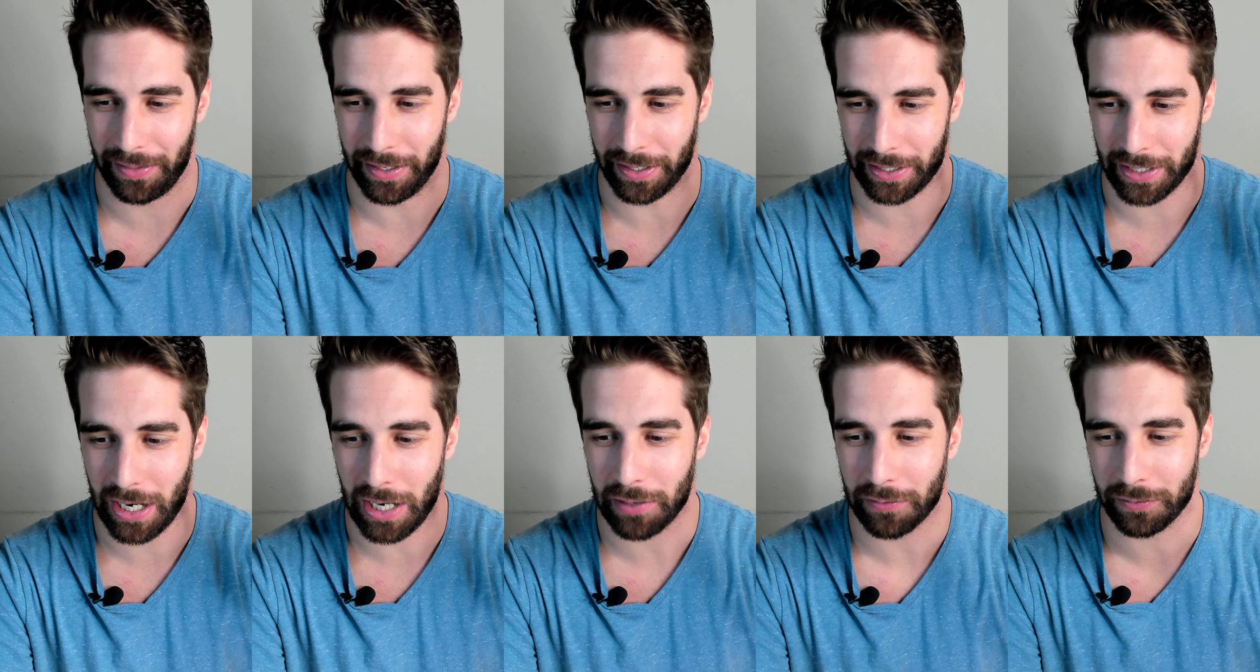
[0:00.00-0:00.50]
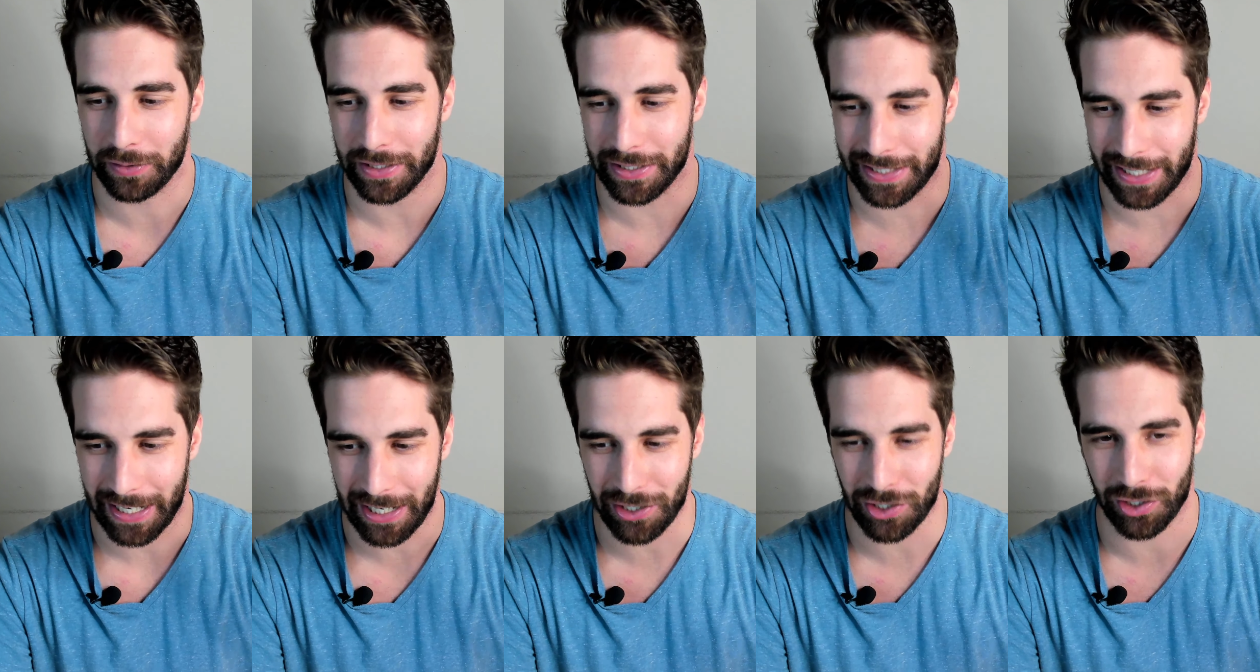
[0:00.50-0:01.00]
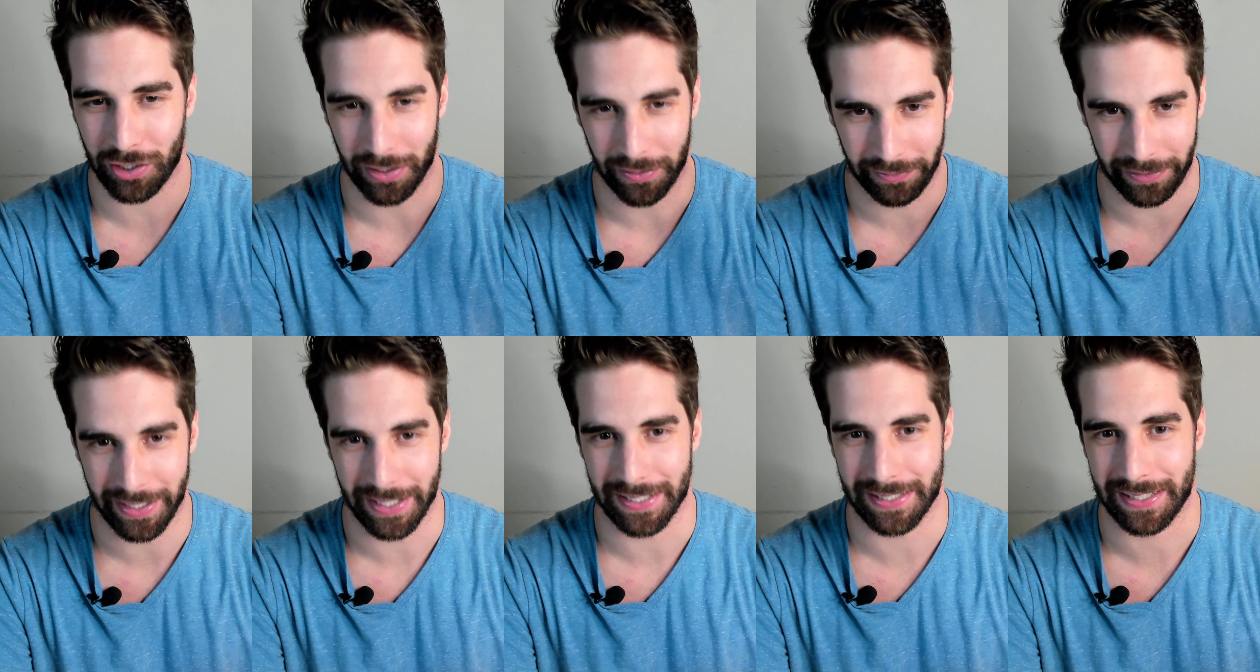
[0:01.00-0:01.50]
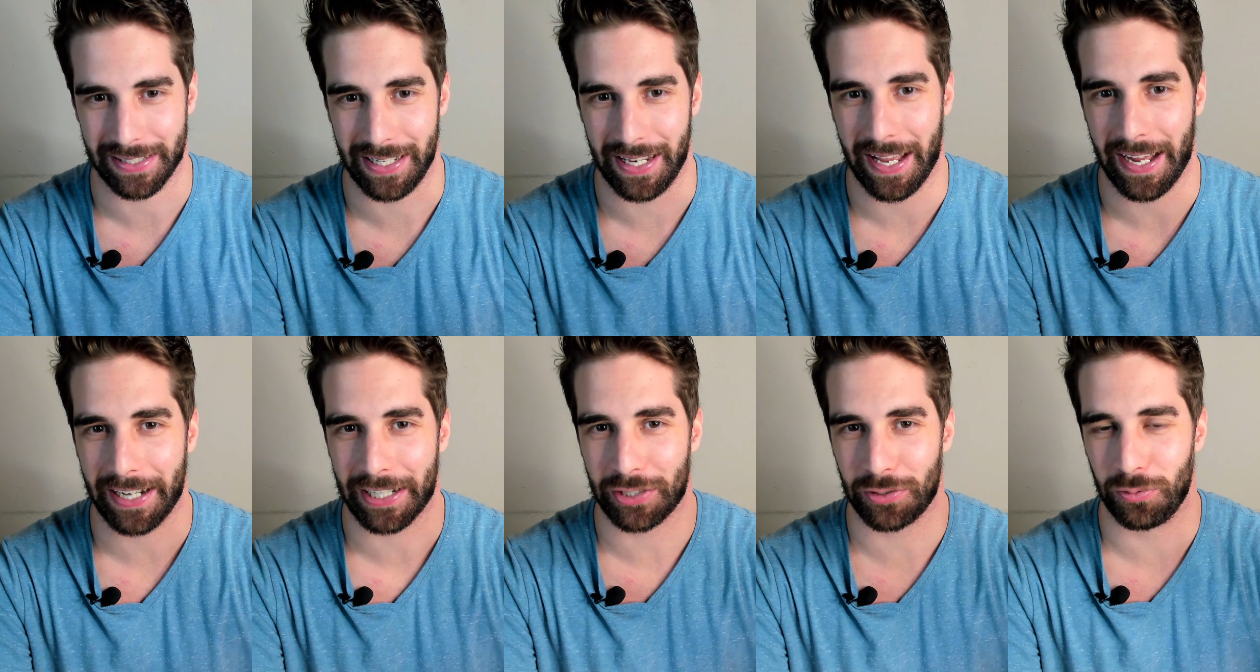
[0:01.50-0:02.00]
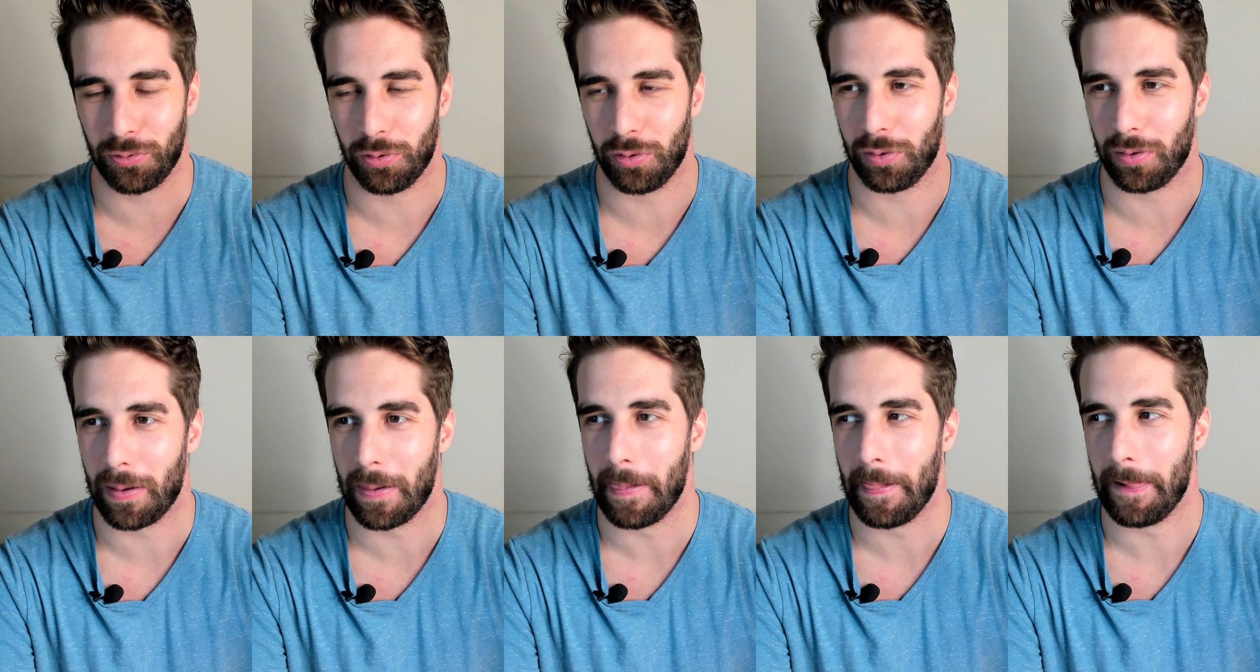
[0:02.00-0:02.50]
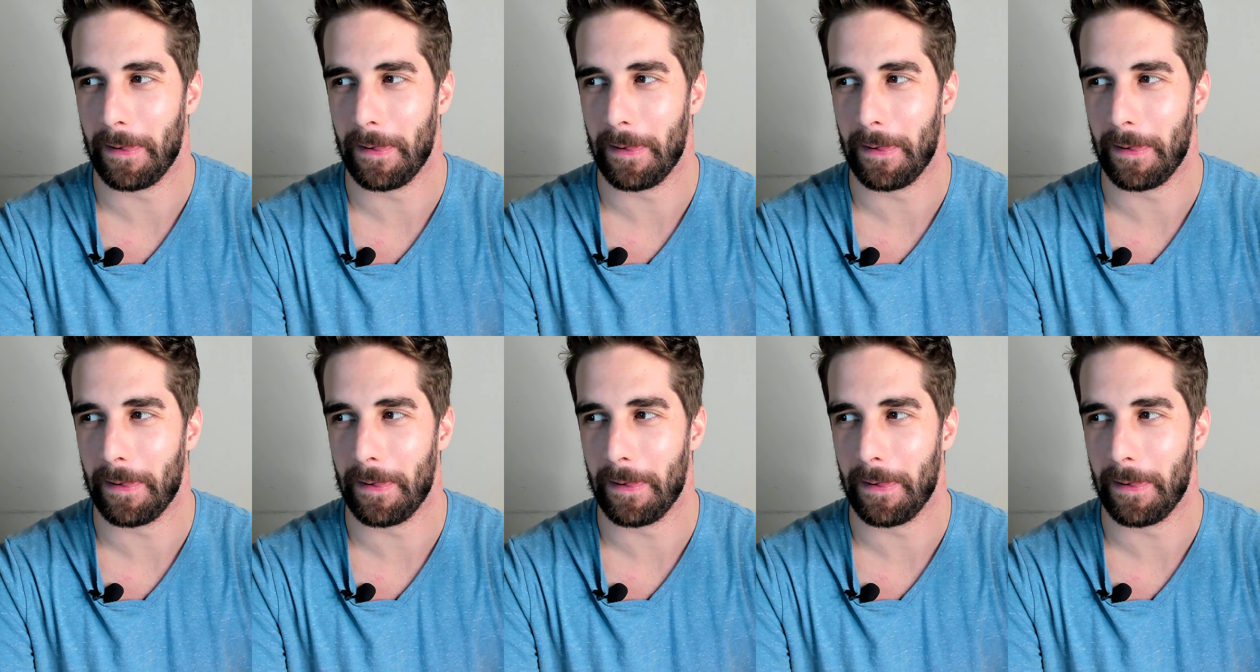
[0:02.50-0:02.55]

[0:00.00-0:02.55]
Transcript: the confrontation of this, the actual